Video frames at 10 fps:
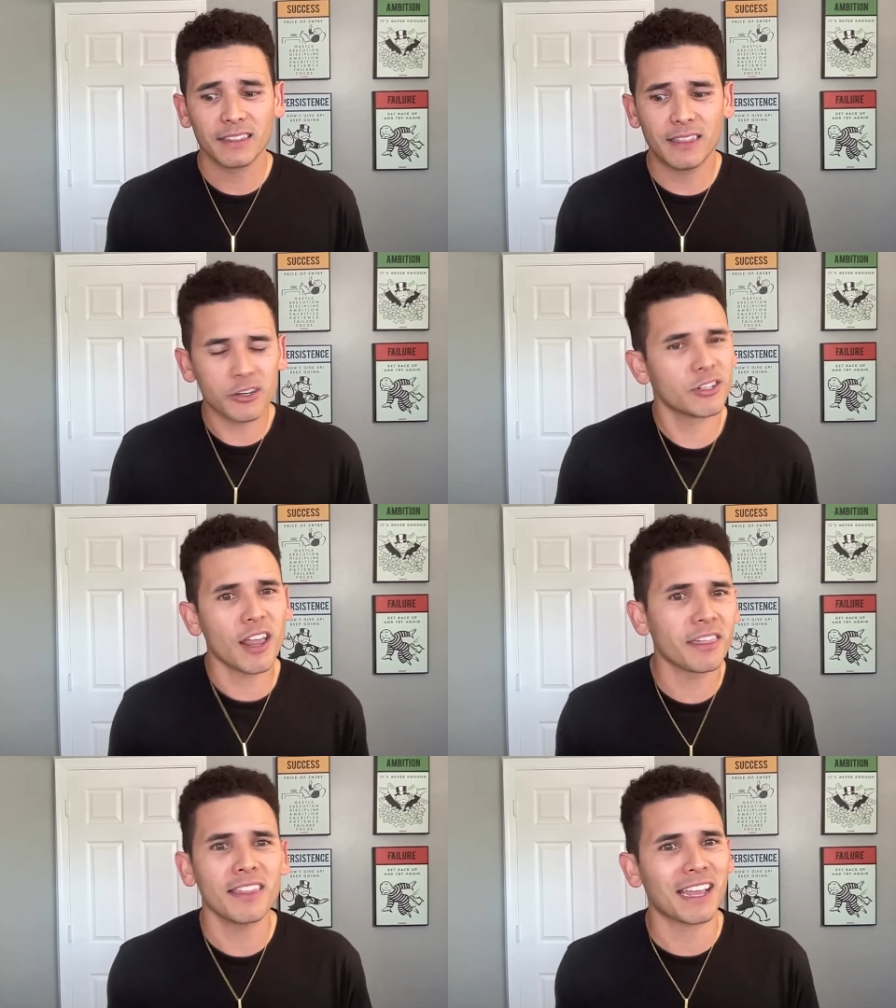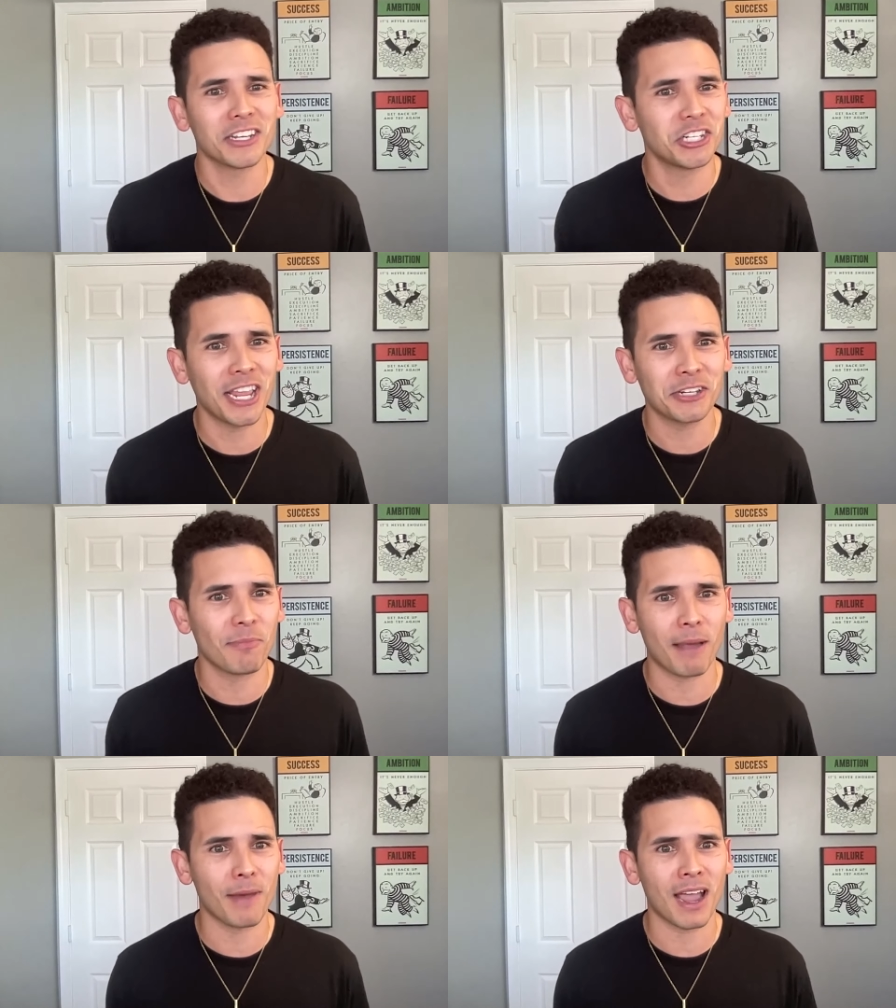there's nothing that can change
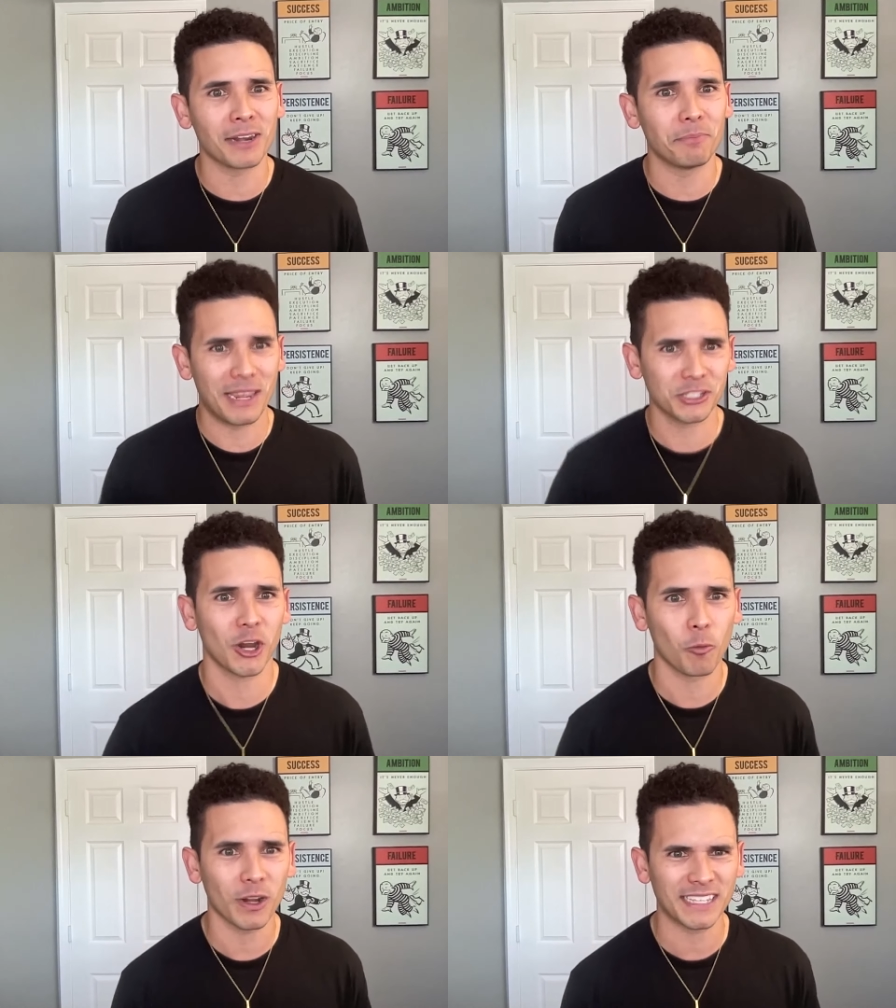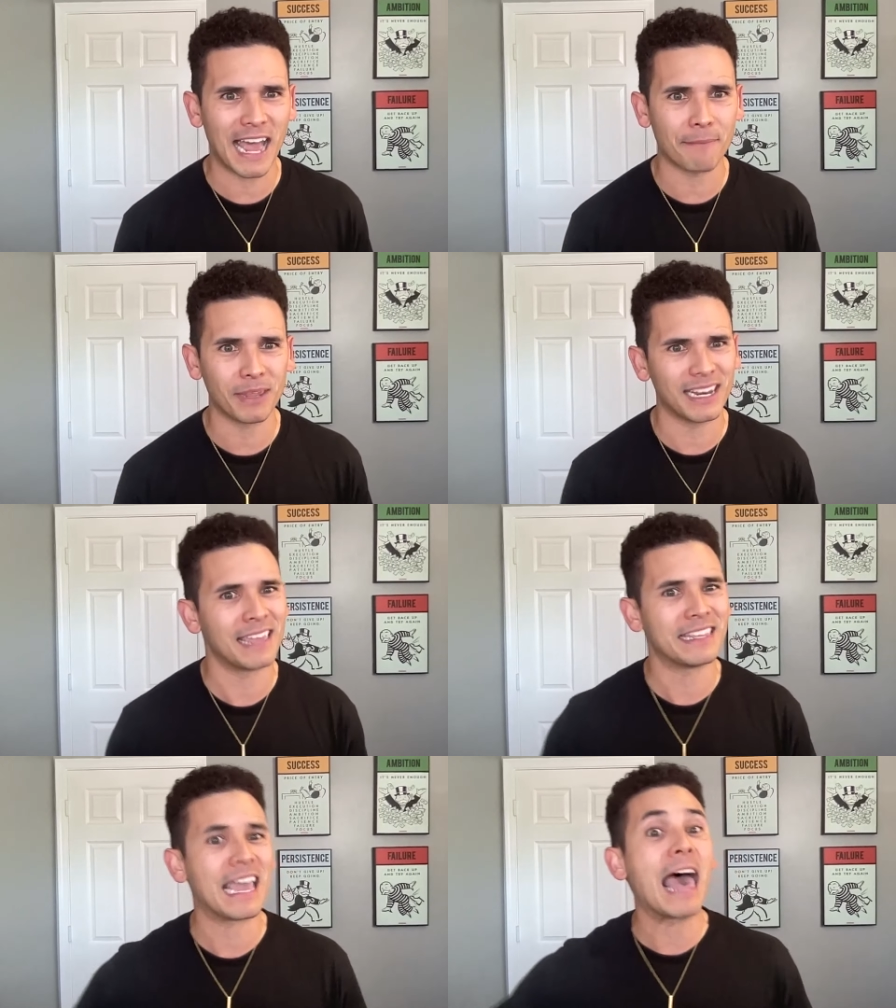my mind based on what's happened
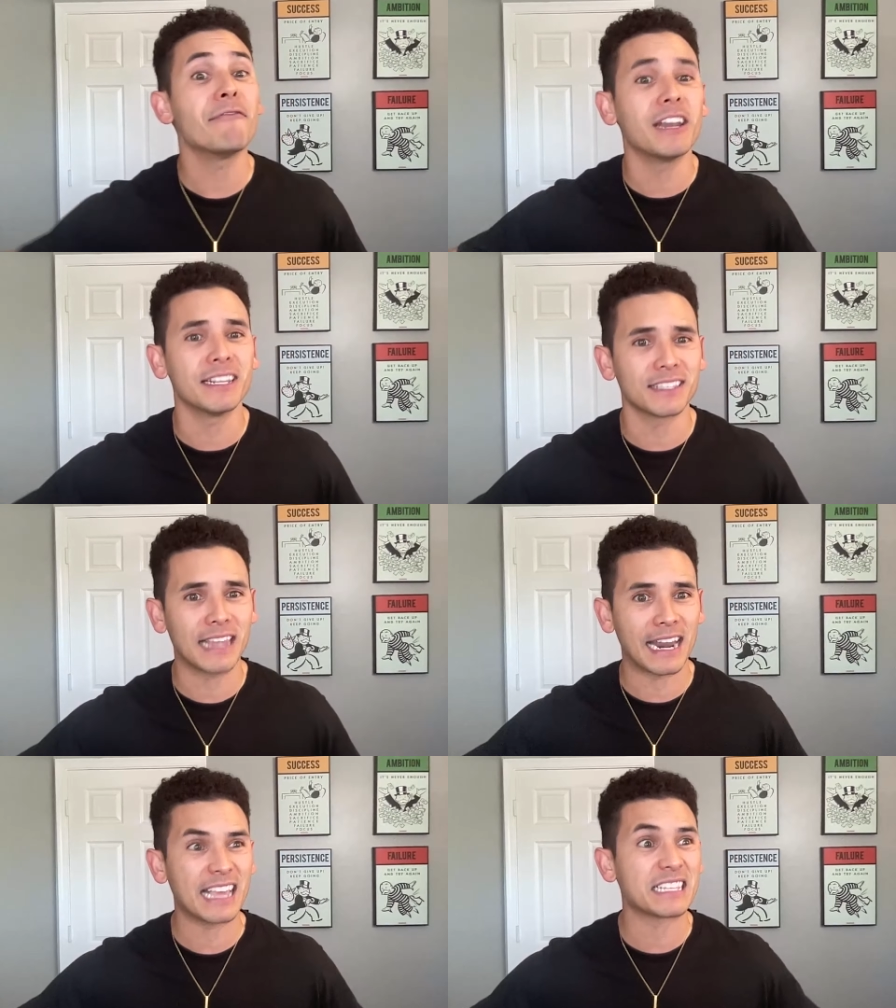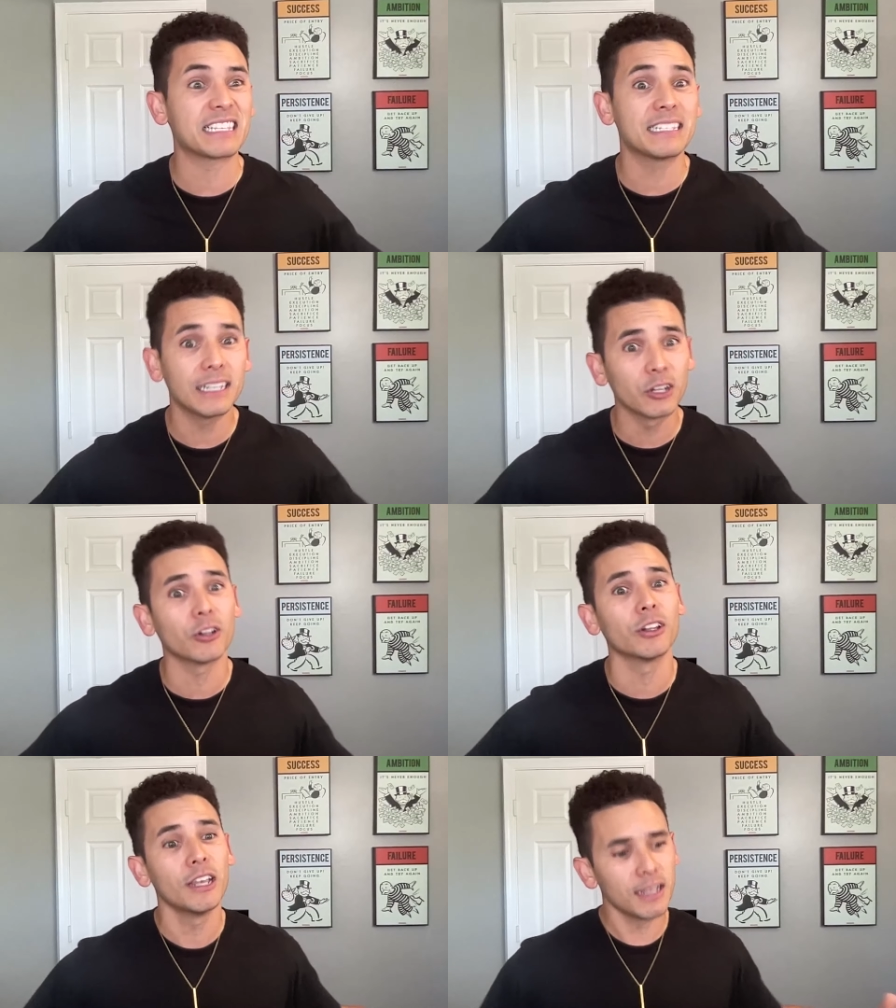and the evidence that has
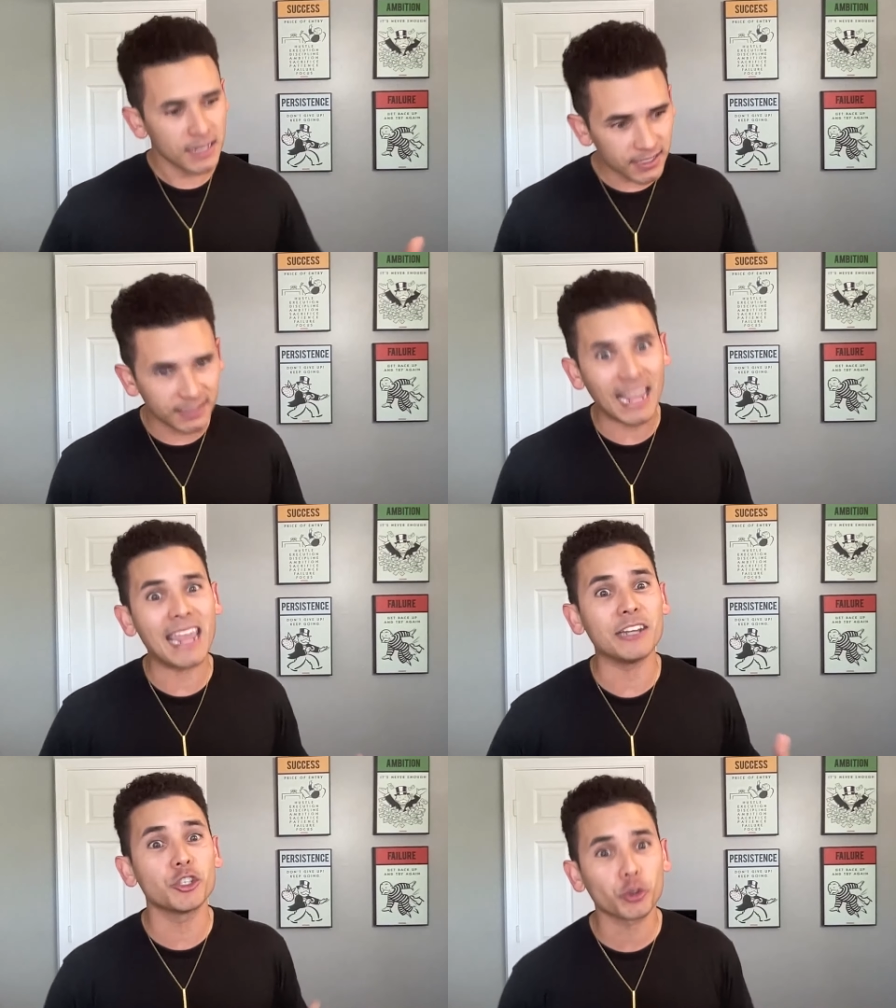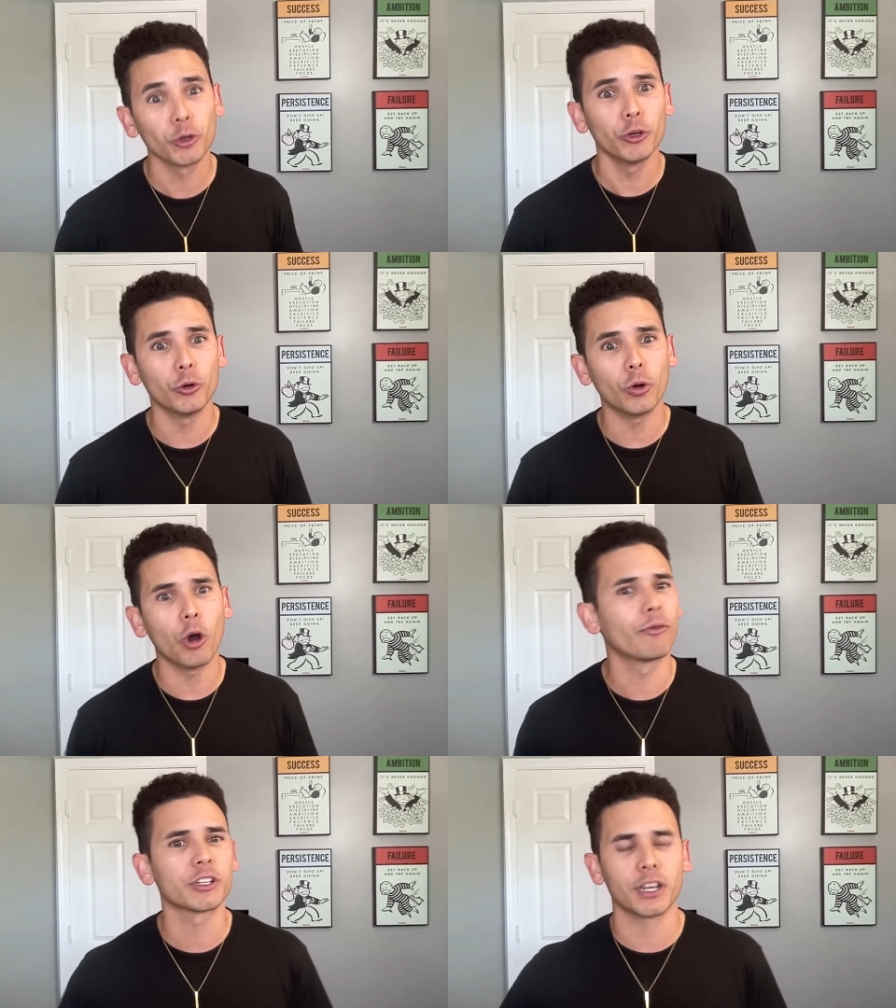still stayed true
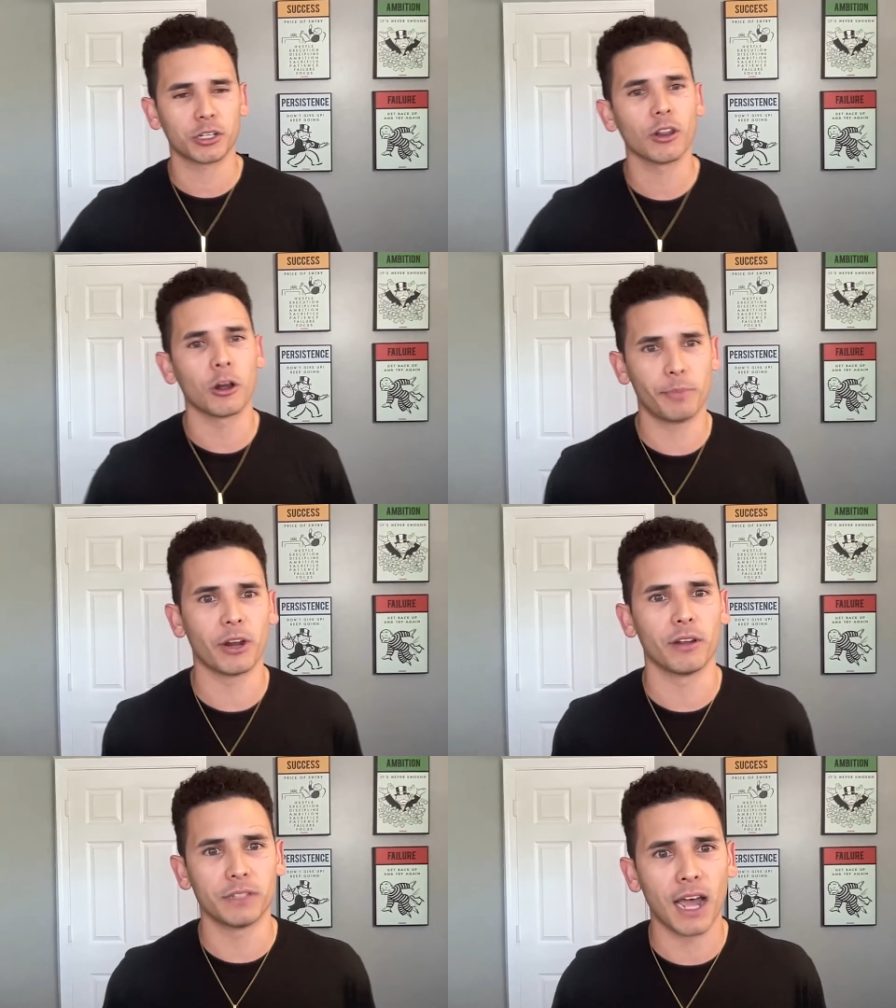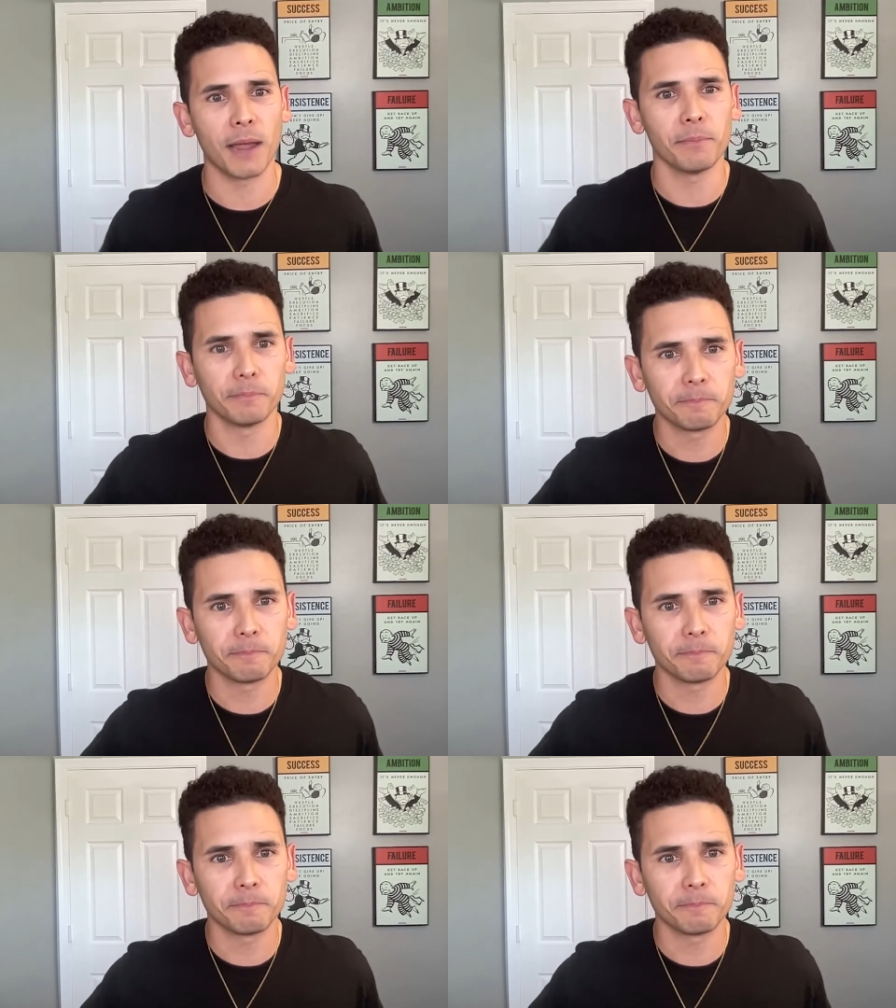over such a long period of time.